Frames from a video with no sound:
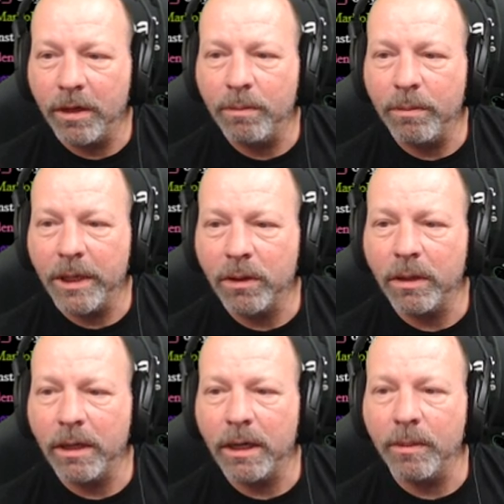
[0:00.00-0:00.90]

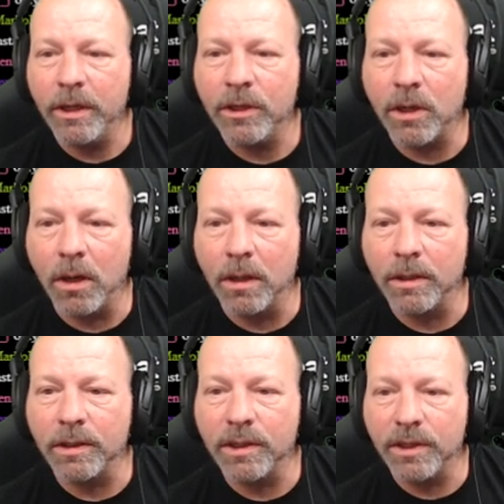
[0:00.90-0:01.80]
mirror image
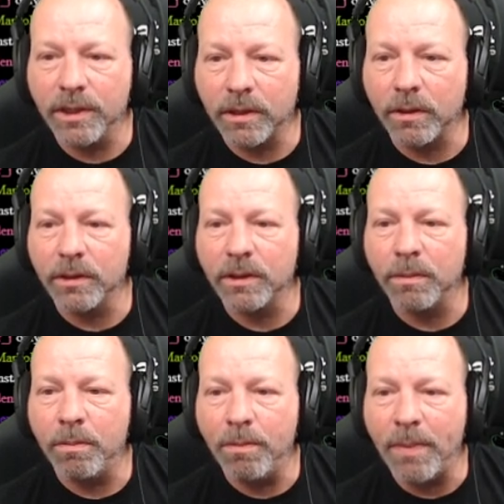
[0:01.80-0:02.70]
on stickers
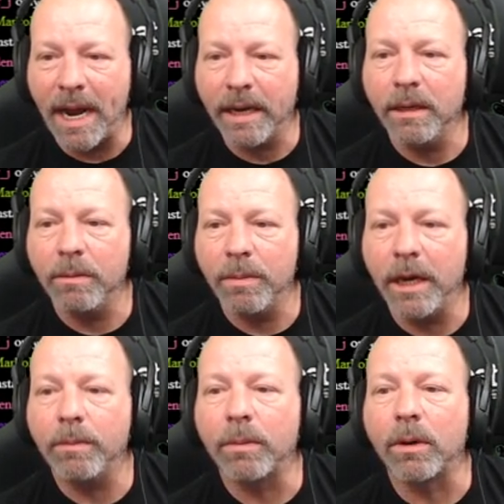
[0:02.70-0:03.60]
back in
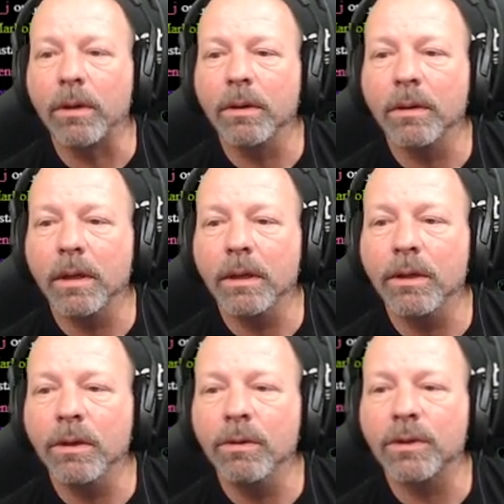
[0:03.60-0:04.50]
paper, then use